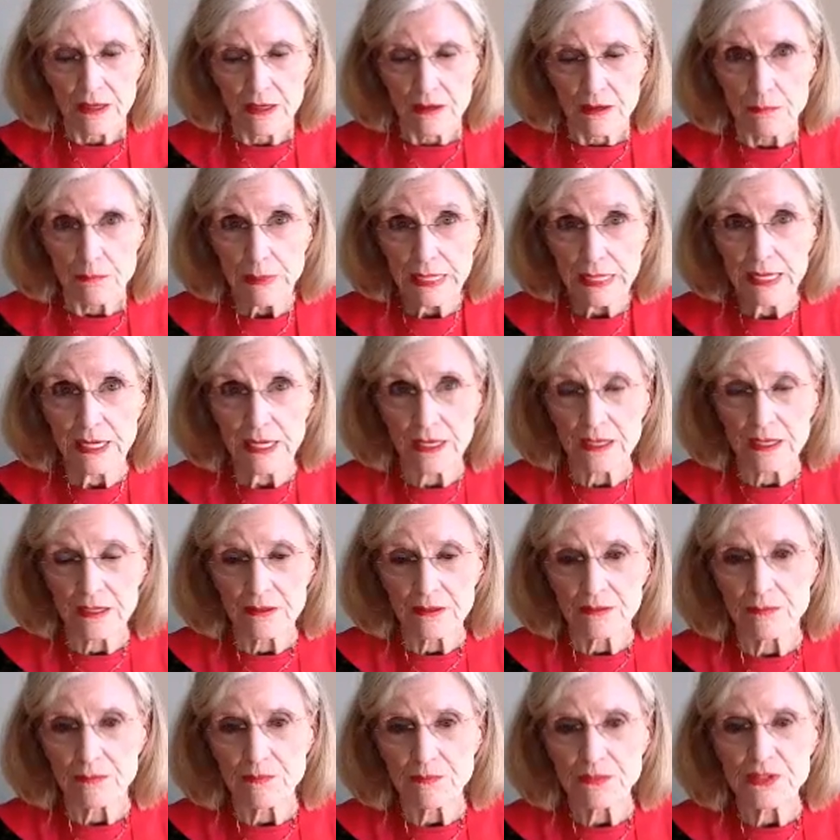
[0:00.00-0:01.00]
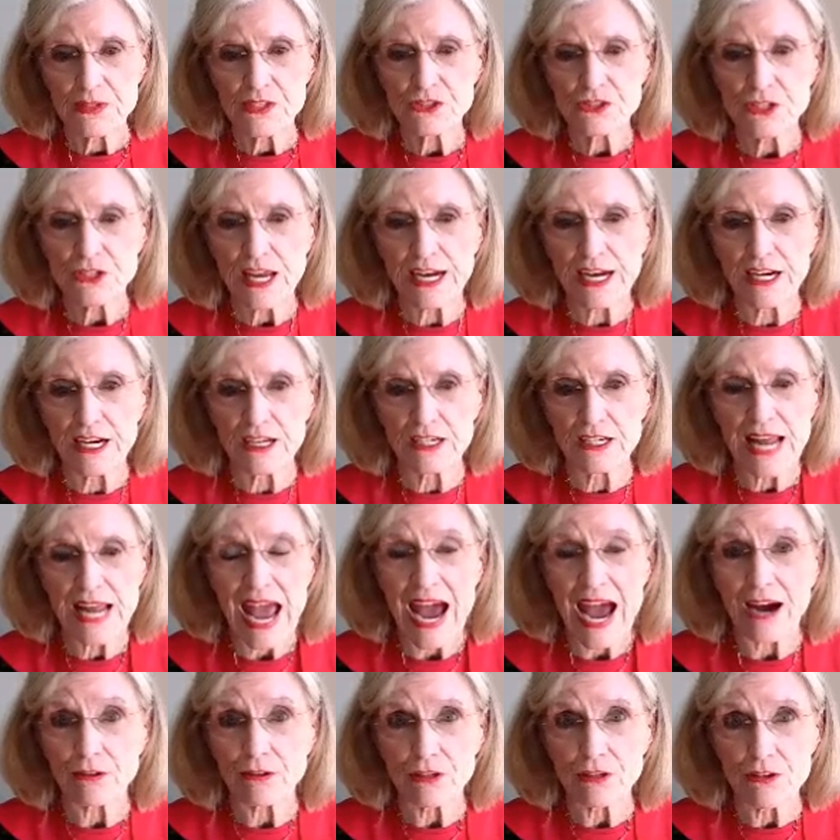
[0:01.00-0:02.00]
being scared
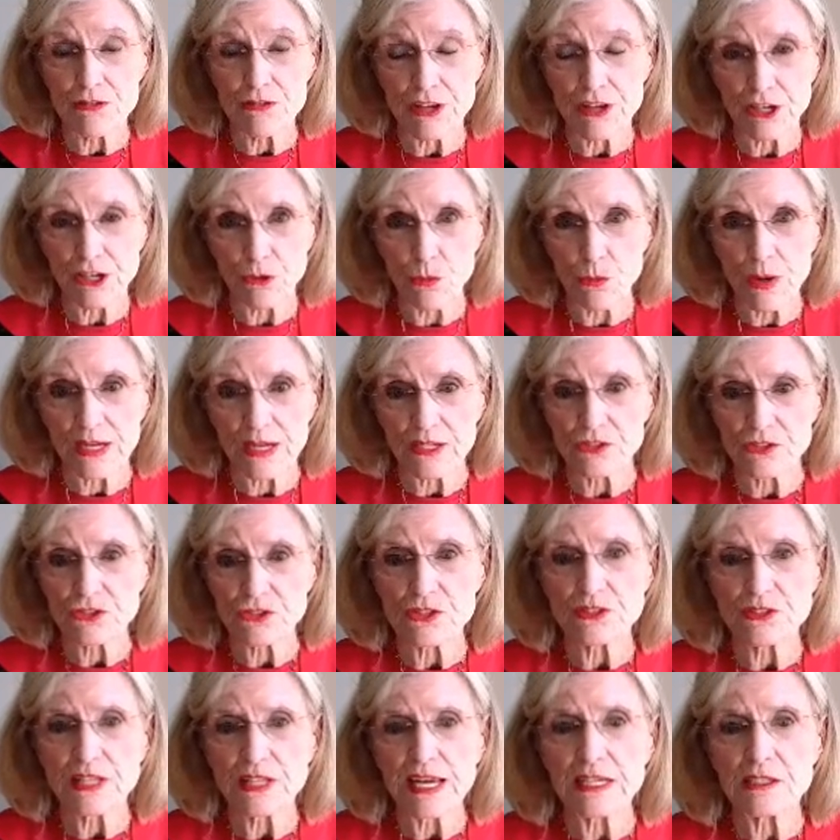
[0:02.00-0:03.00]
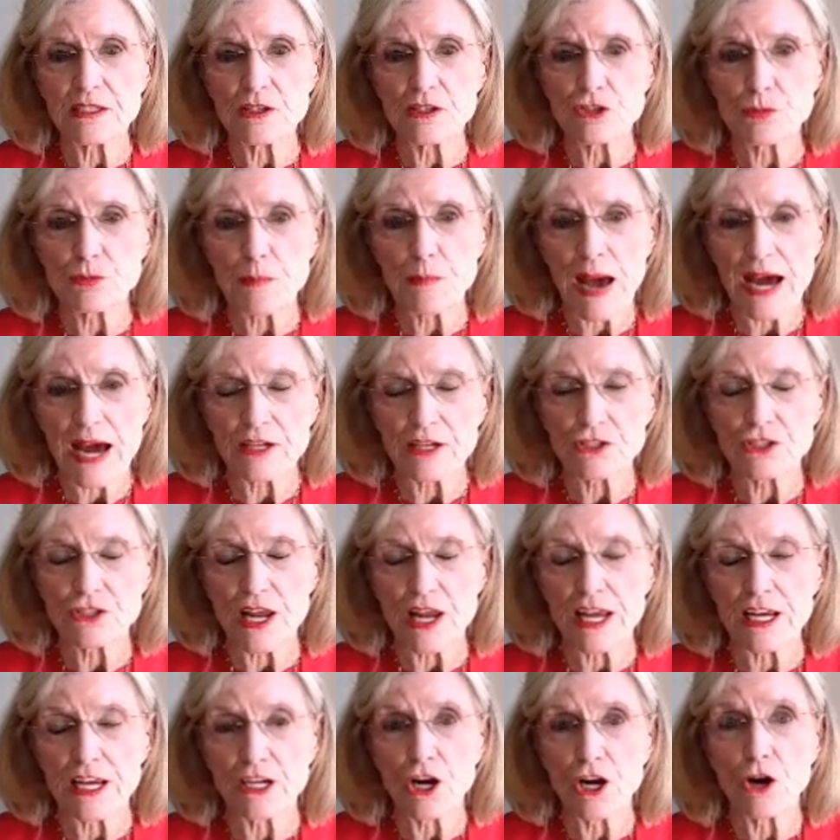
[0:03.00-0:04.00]
out of their wits, they dispatched
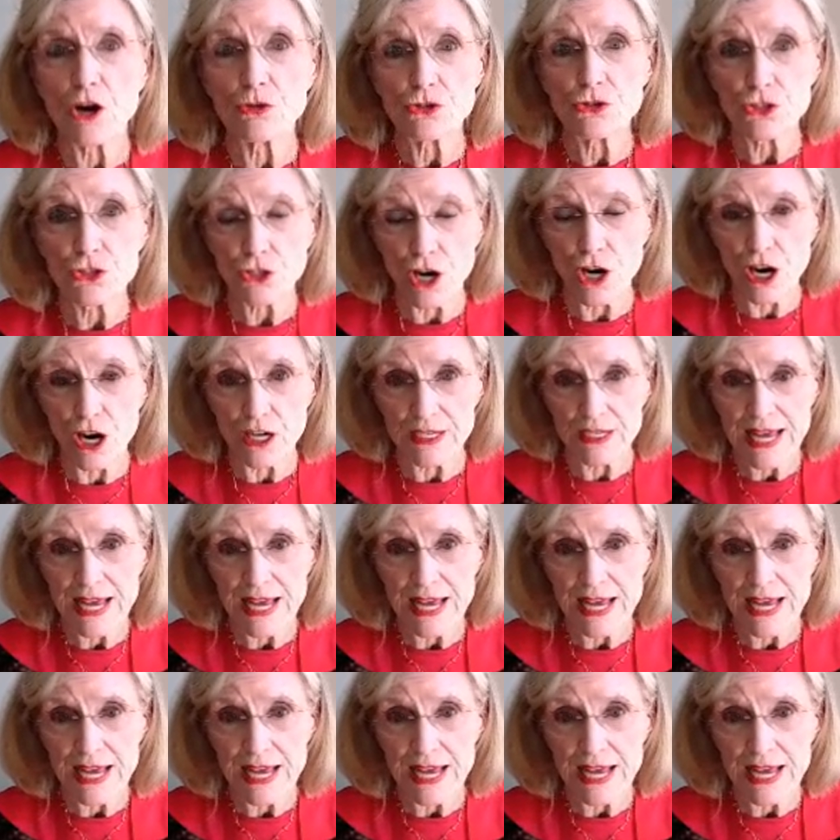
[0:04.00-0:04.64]
a Coast Guard